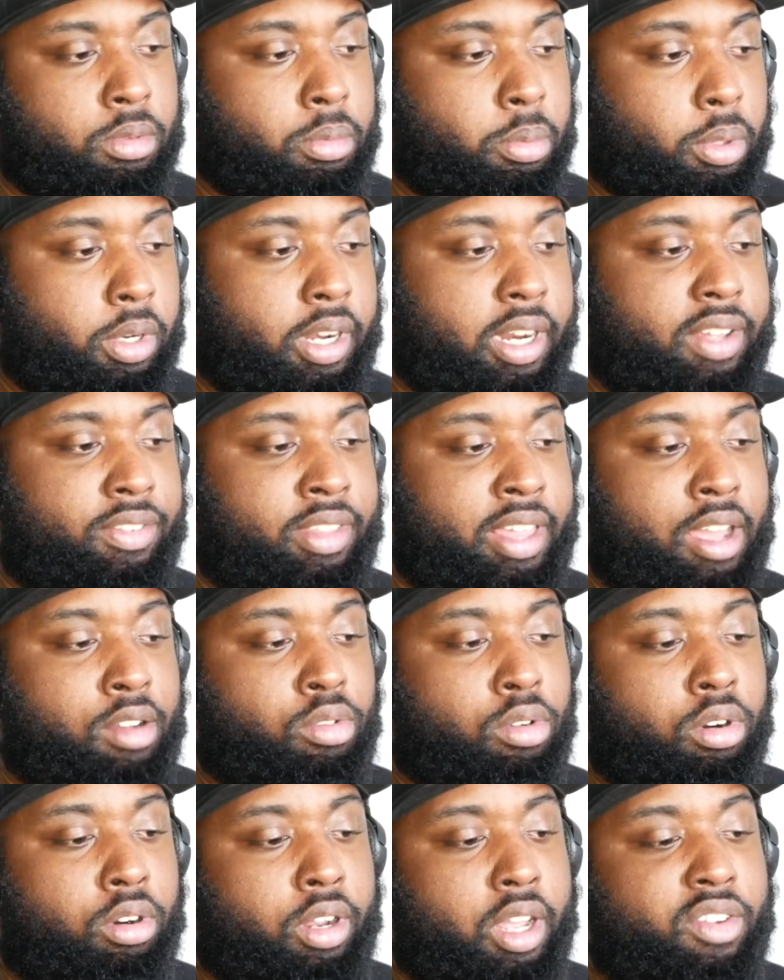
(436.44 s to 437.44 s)
terrific.Would have that
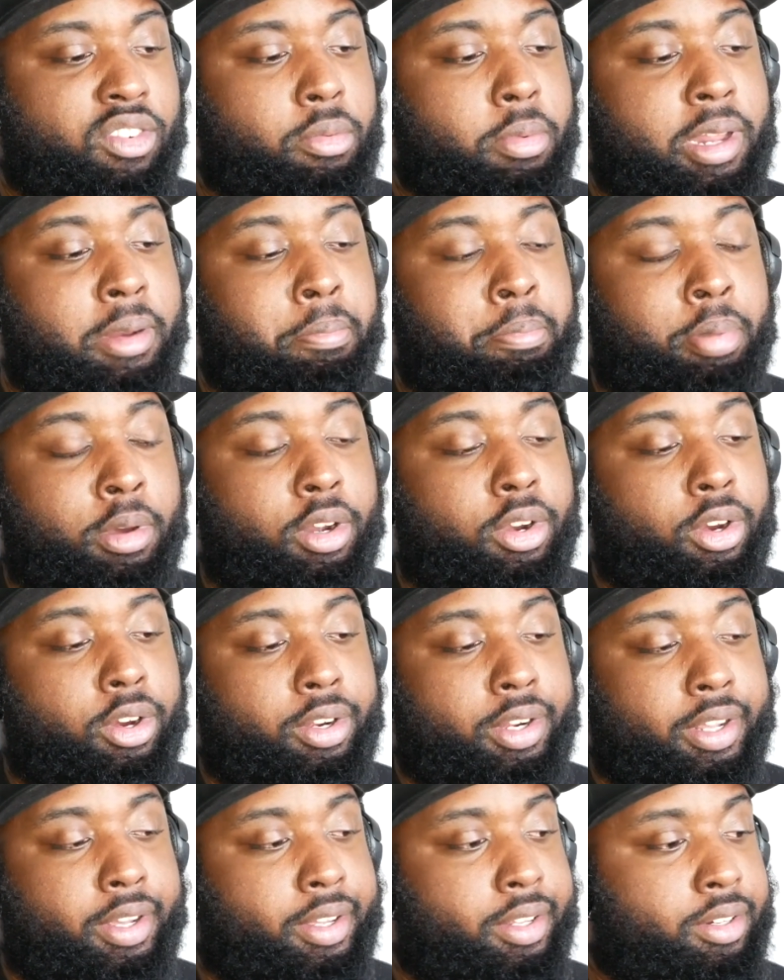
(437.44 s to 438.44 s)
wrong. Everybody but
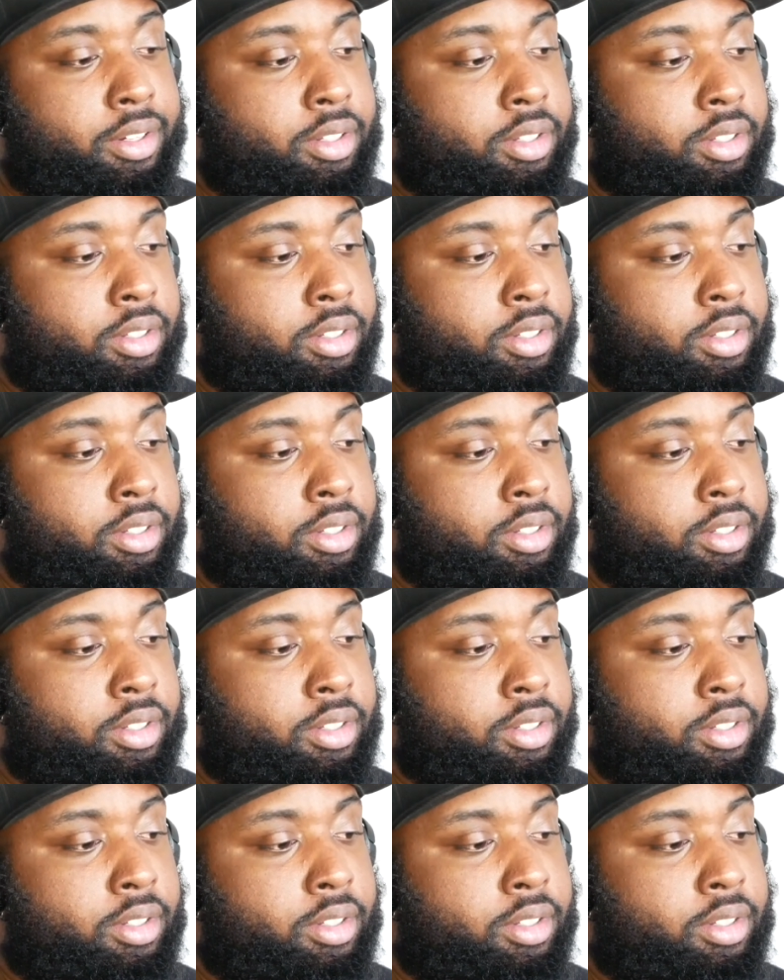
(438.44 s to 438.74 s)
her died.